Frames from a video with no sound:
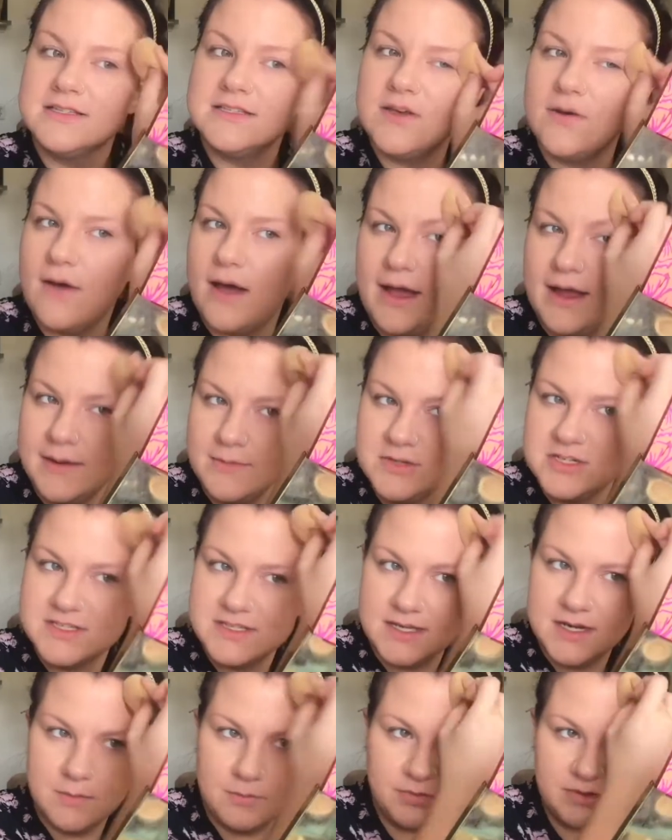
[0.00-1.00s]
So I'm
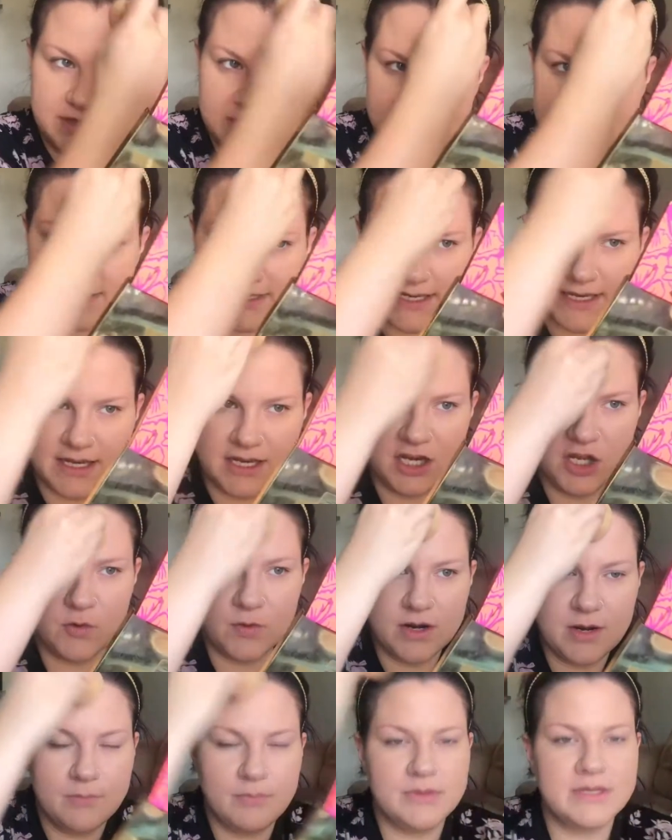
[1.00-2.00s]
just gonna blend this in. You
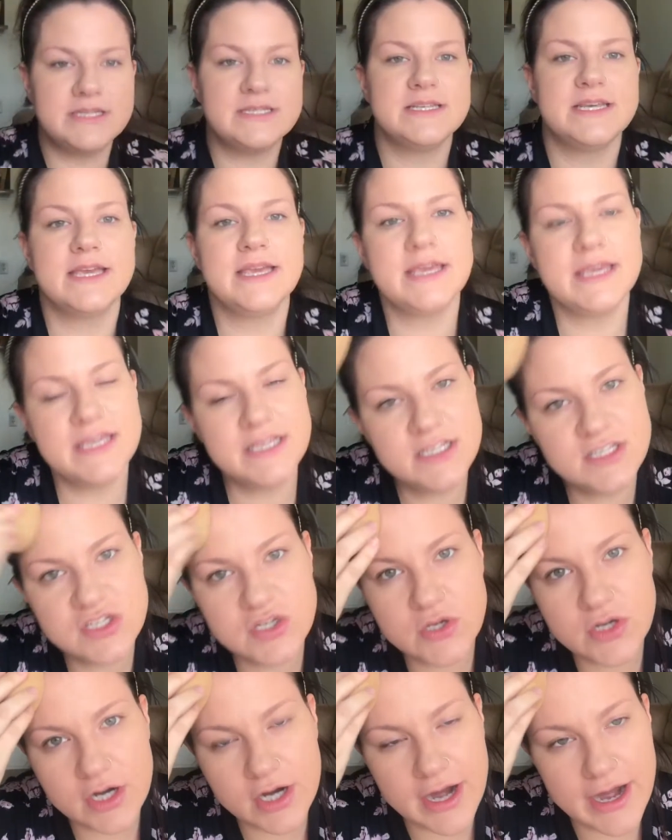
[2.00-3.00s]
wanna blend it
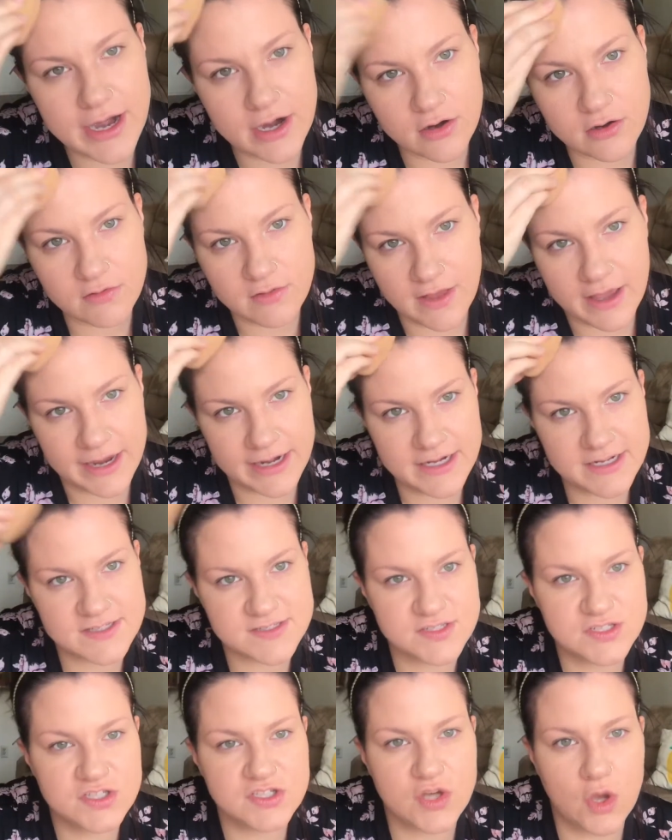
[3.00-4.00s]
into your hairline
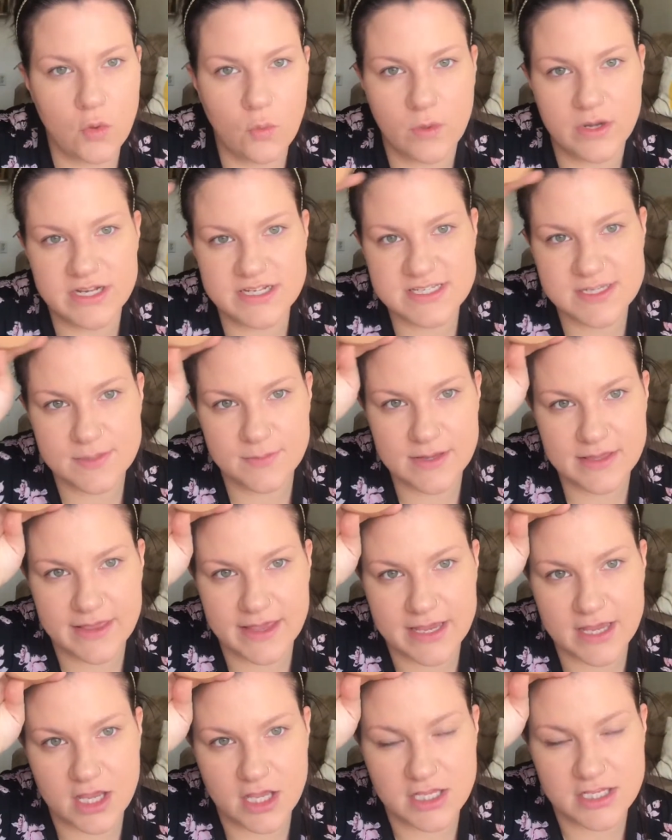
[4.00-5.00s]
because you don't want it to be
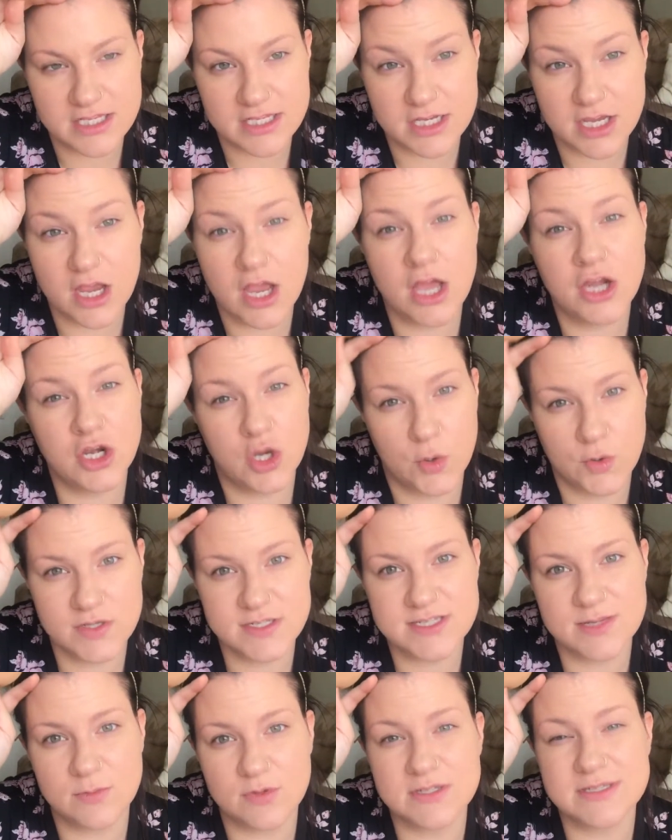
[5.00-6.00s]
like a
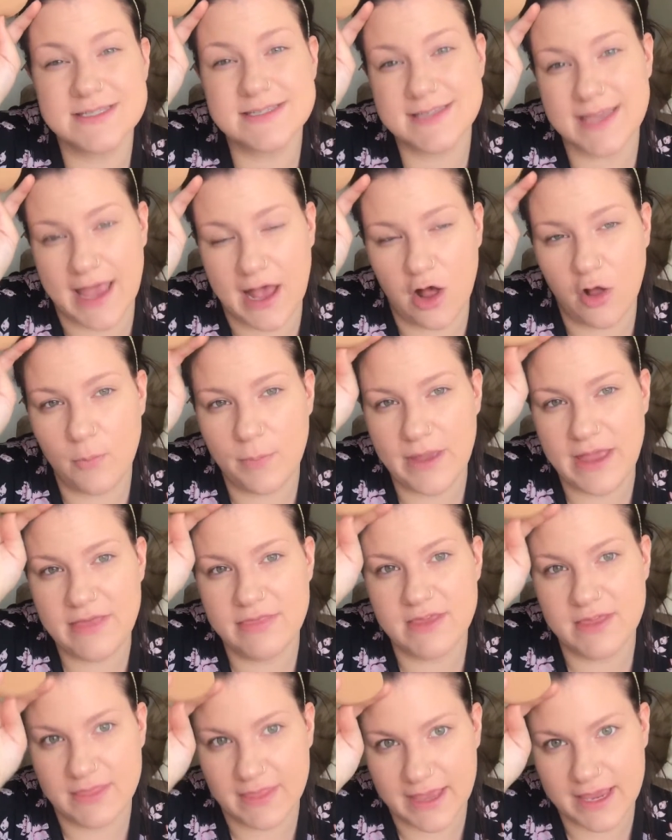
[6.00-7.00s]
noticeable scalp
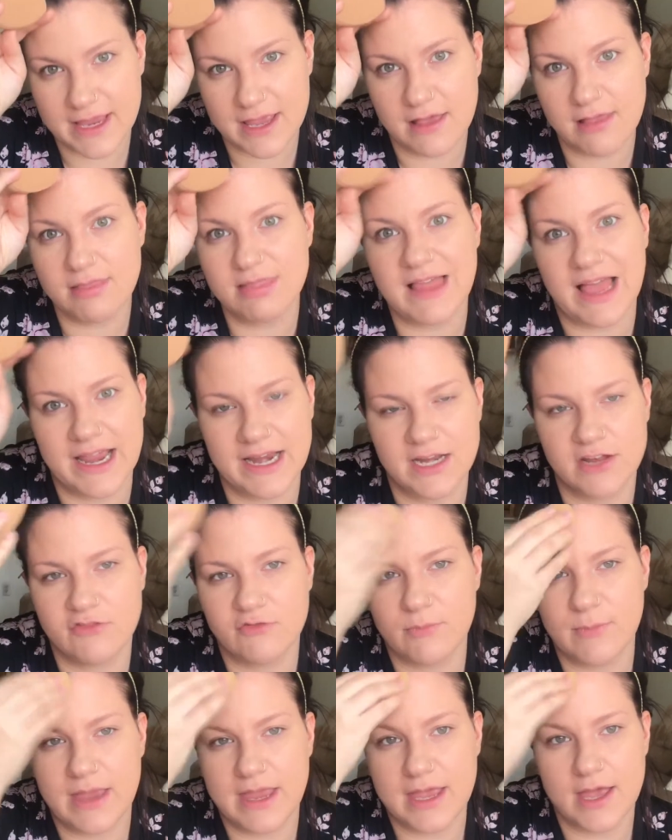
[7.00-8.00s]
and then like a line
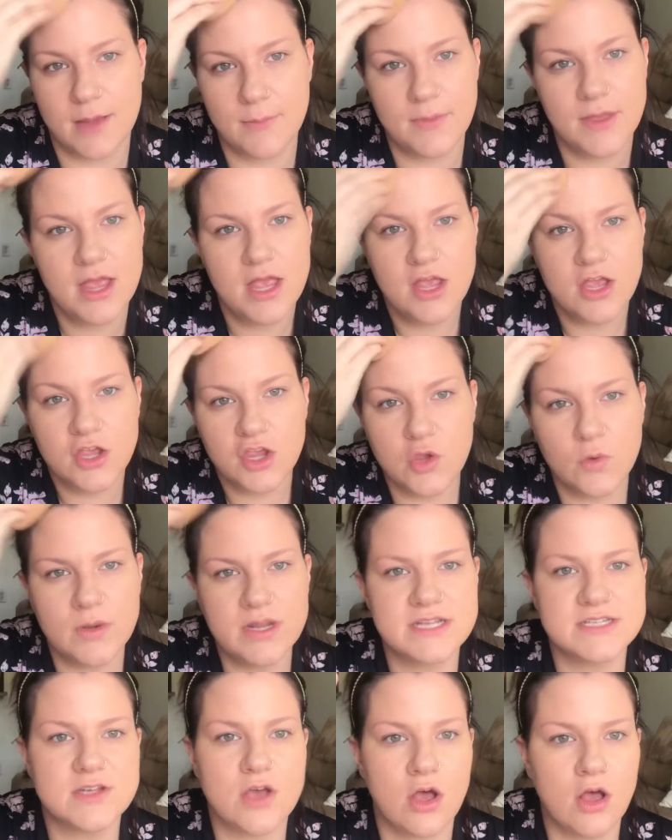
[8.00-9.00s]
of makeup. You want
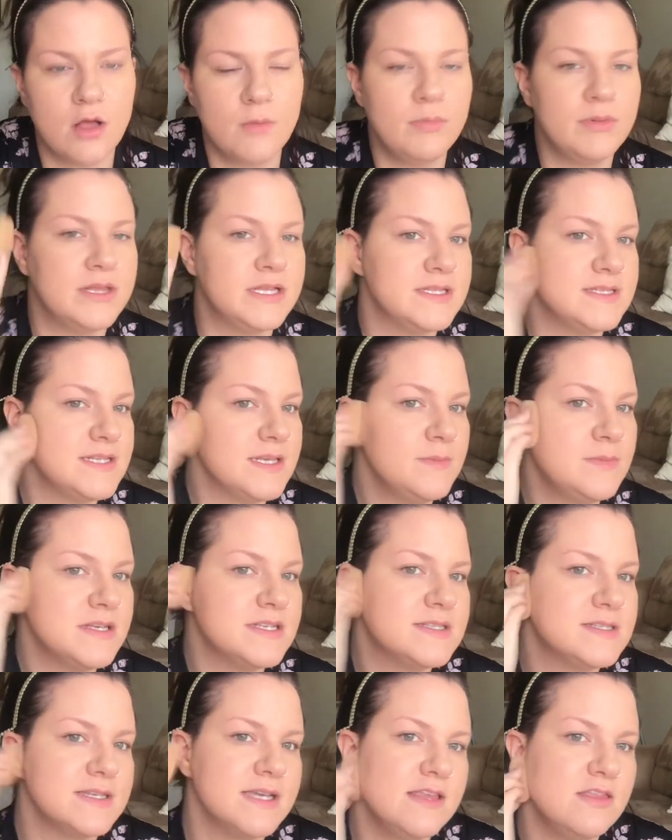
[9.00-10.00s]
it to all blend
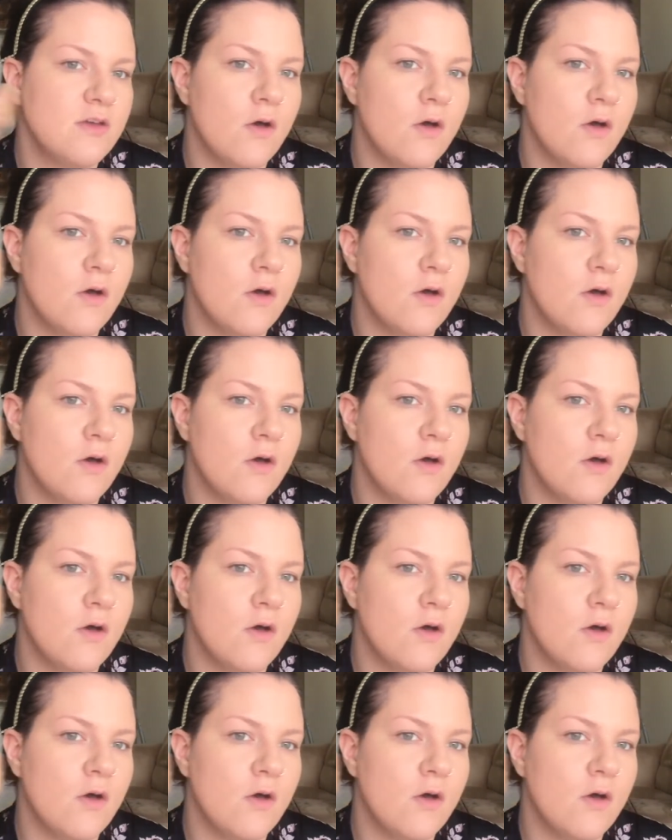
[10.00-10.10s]
seamlessly.